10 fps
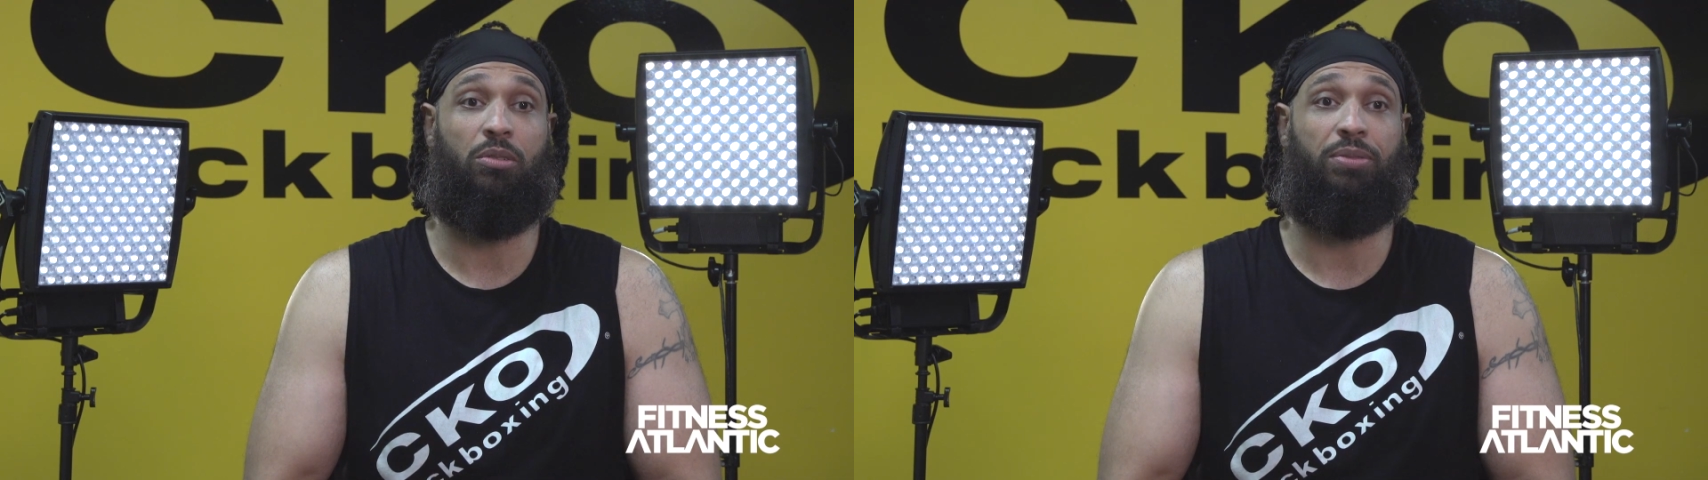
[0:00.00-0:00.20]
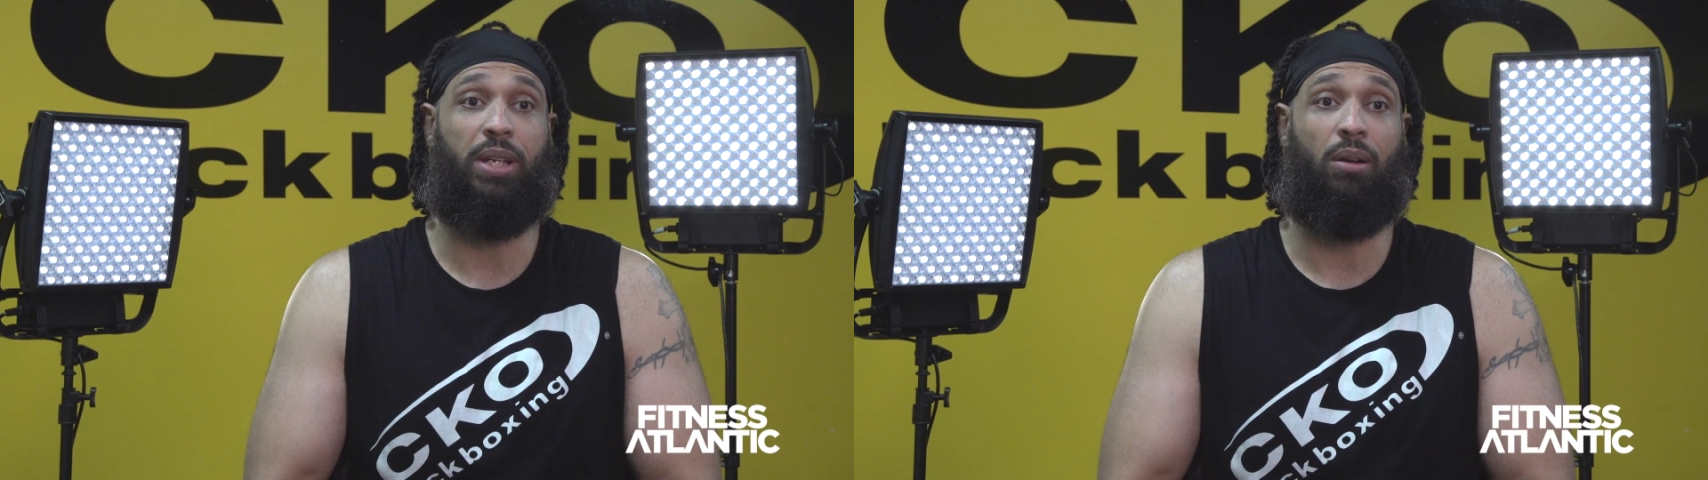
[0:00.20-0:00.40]

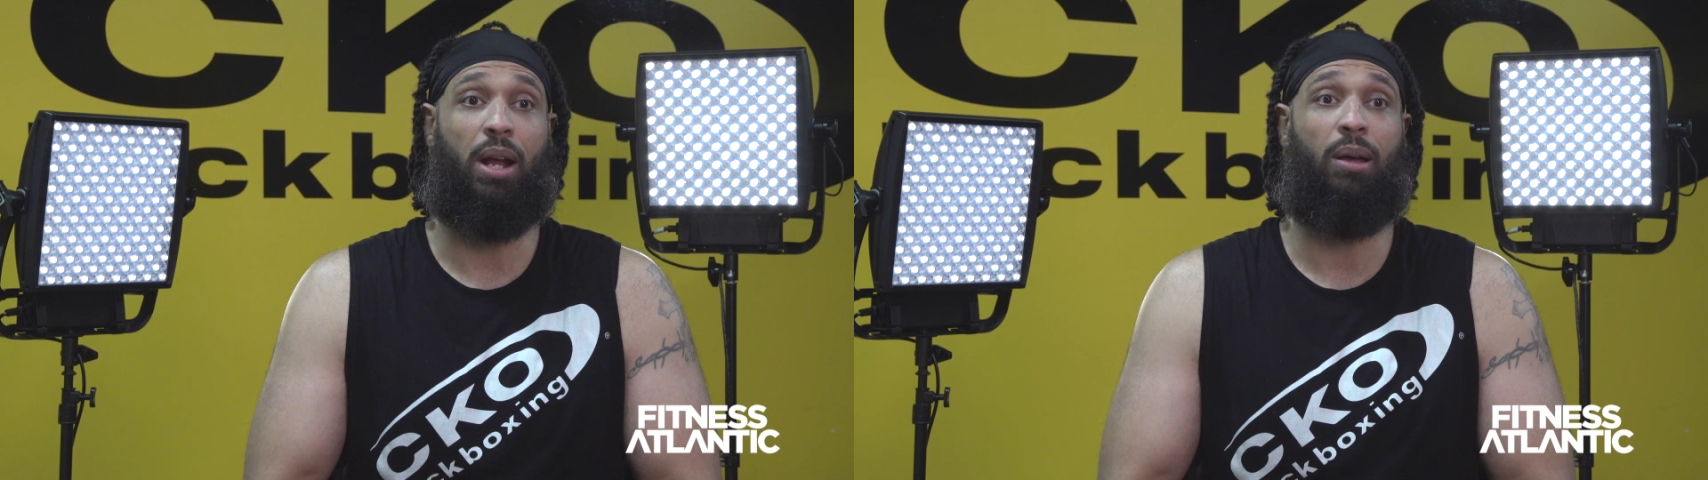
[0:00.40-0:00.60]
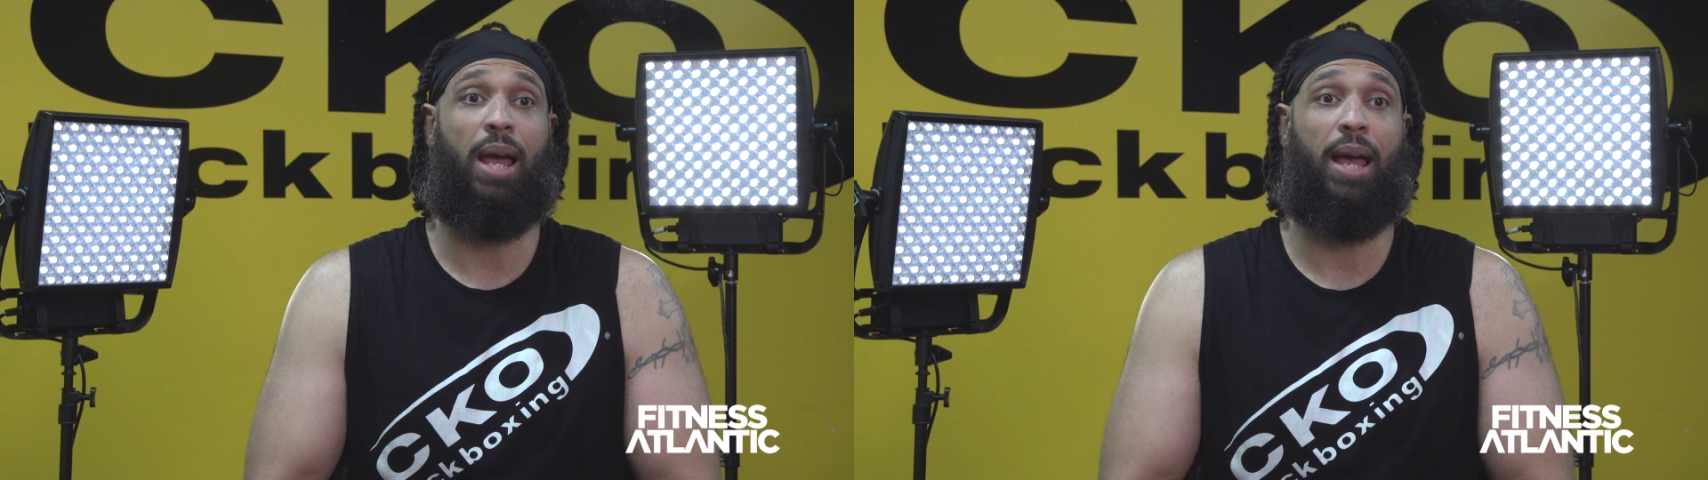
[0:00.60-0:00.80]
figure
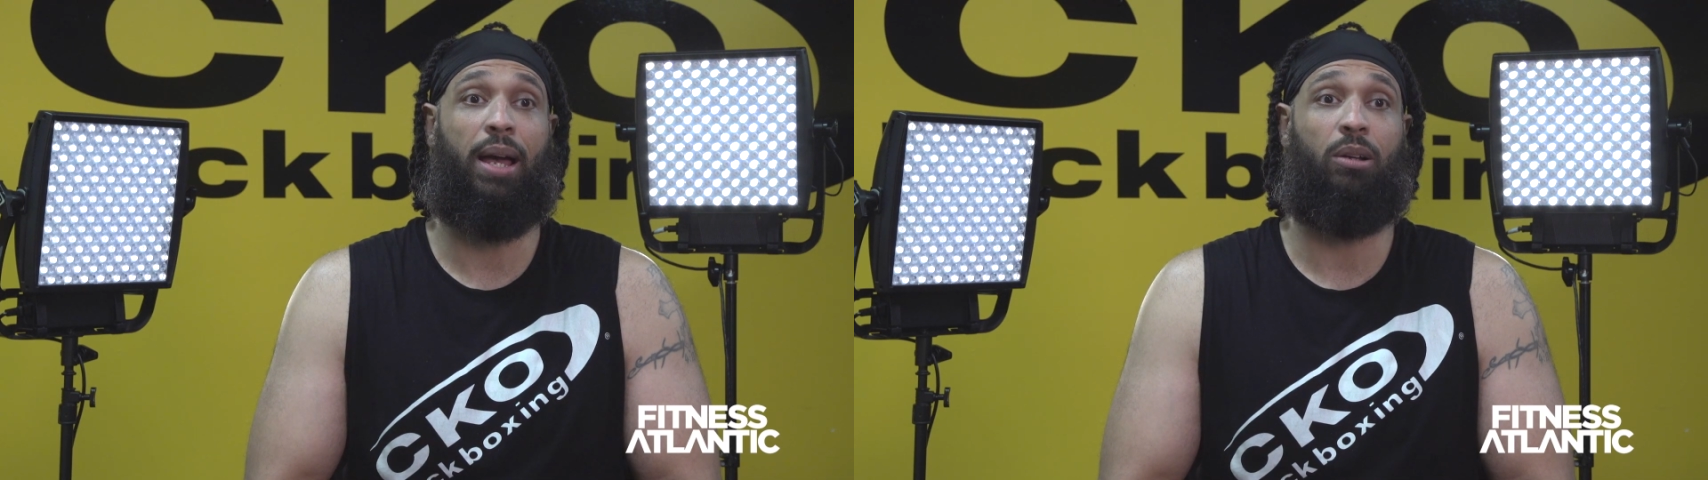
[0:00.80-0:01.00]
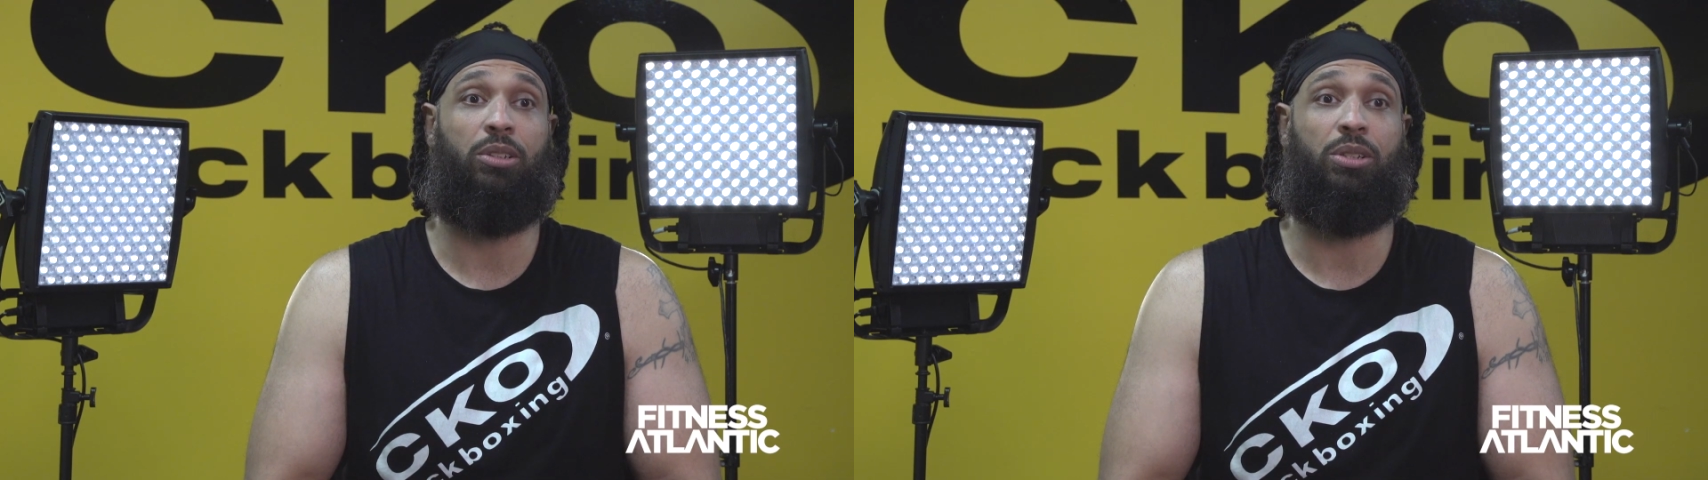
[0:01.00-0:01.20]
out
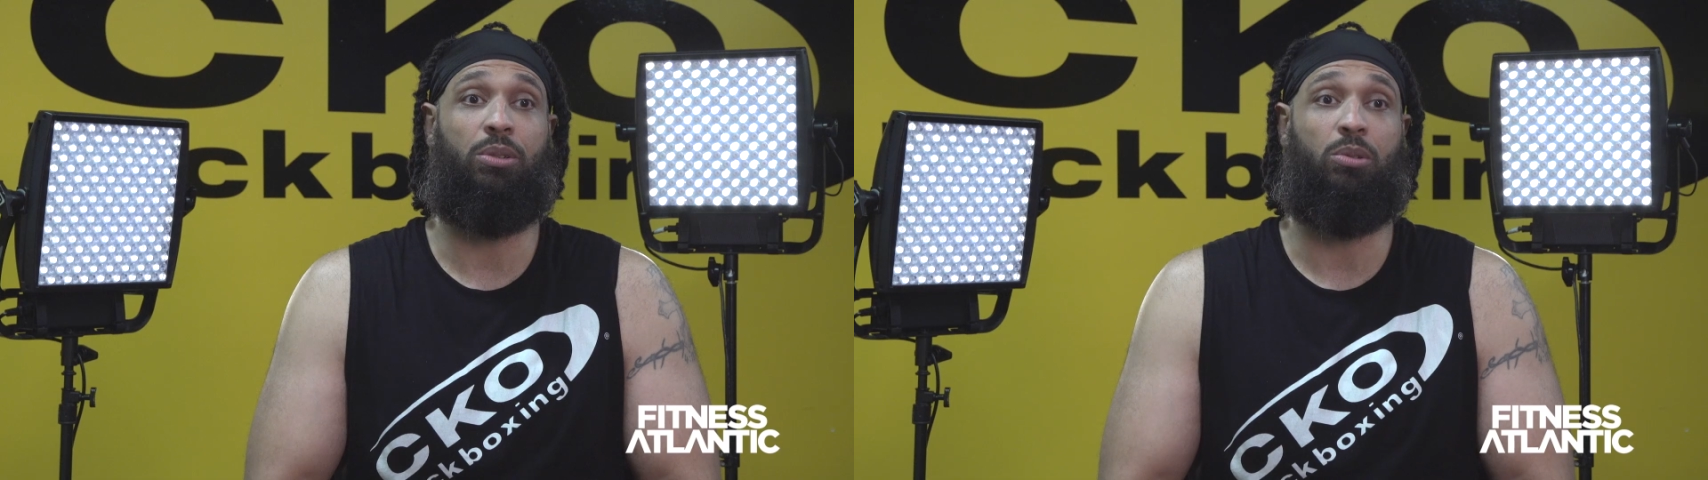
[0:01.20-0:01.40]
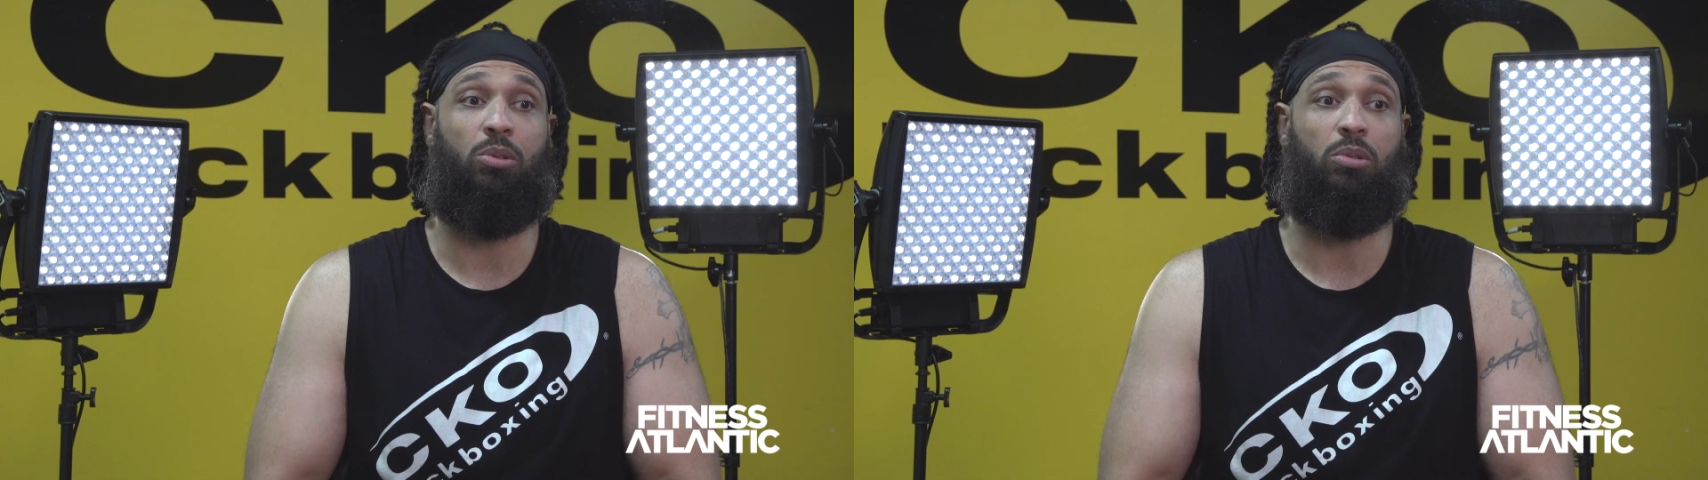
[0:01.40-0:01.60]
how
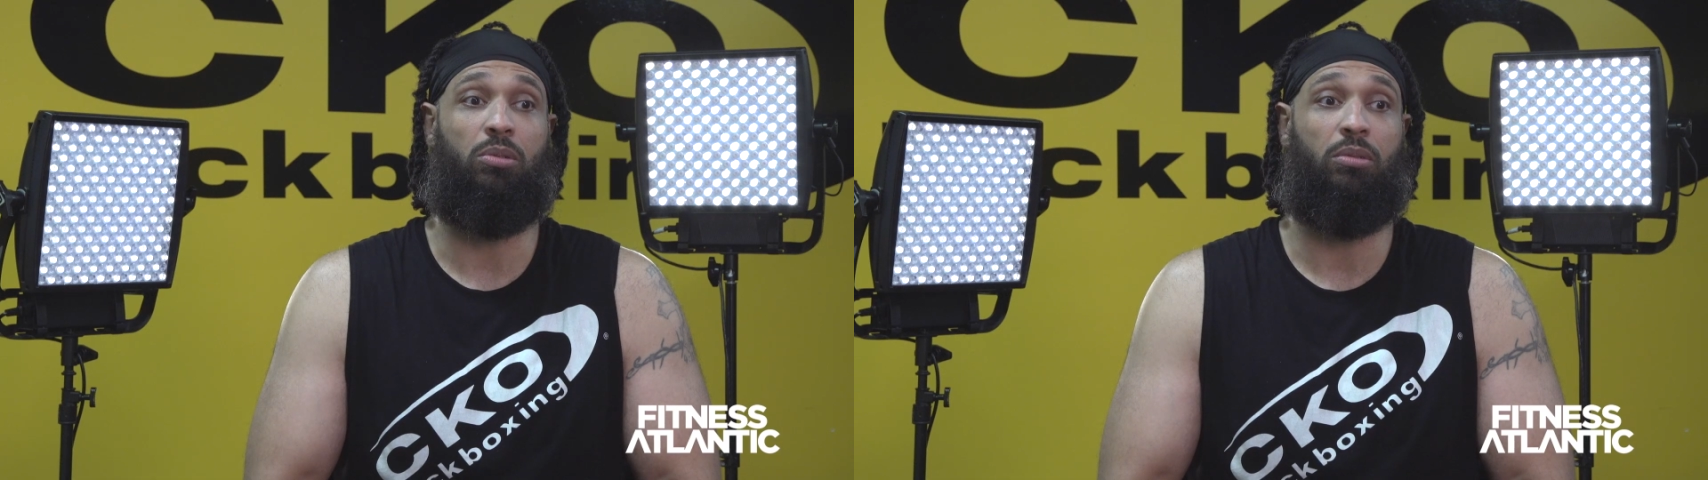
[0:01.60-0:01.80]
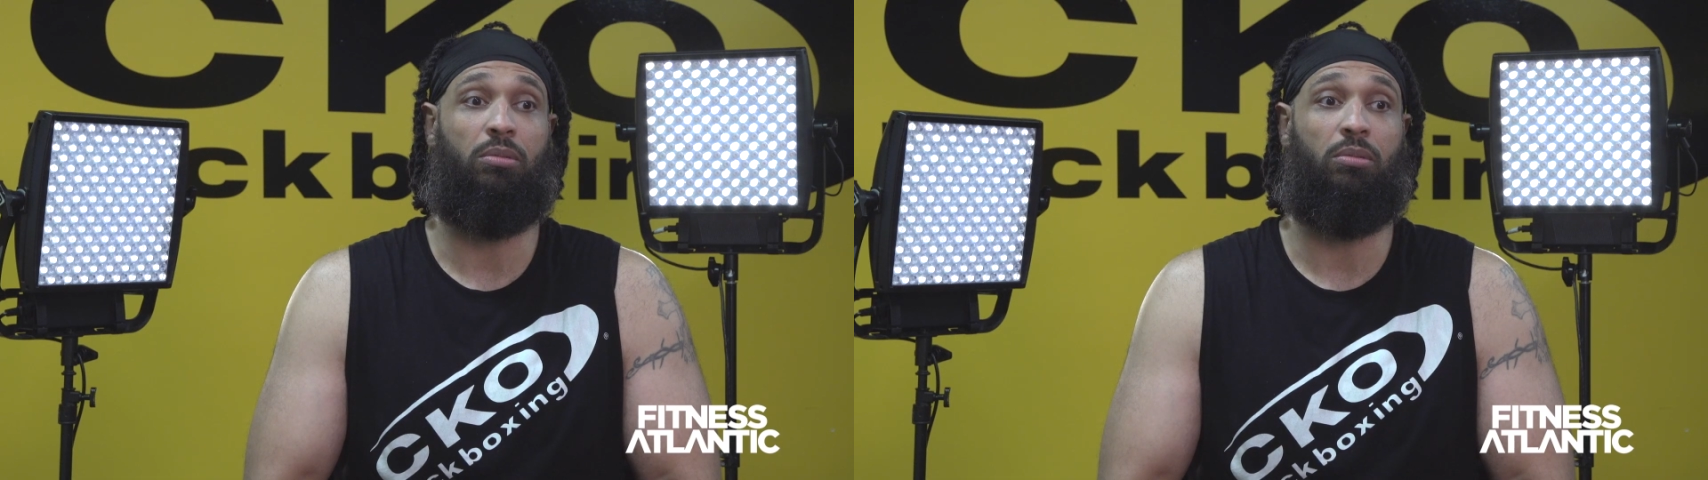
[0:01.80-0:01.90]
to